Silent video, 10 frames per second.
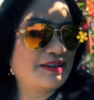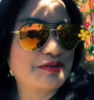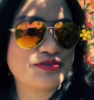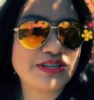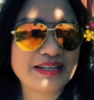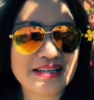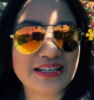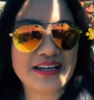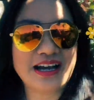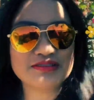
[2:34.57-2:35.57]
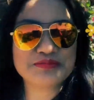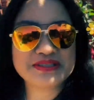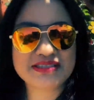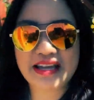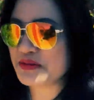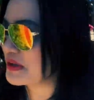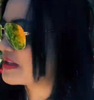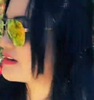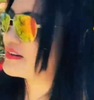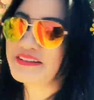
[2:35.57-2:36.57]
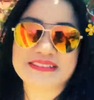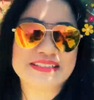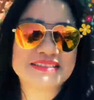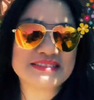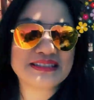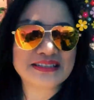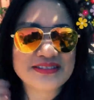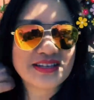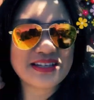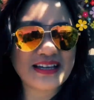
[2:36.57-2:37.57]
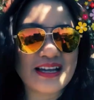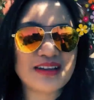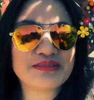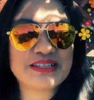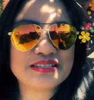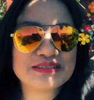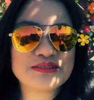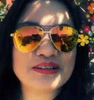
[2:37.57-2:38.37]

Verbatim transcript: chilling out outside my garden chilling ako dito